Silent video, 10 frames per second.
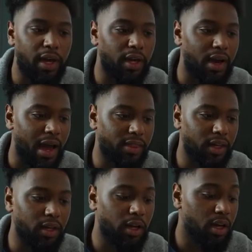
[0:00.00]
And I
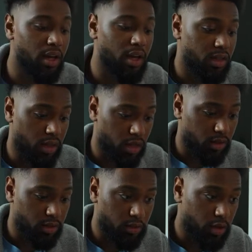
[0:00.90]
think
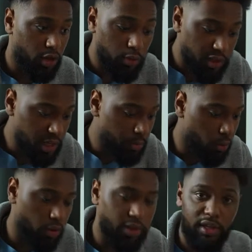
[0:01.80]
the new
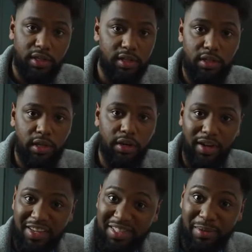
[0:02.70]
keyboard, they listen to their
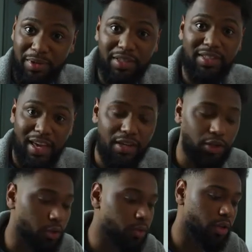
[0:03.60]
customers, thank you.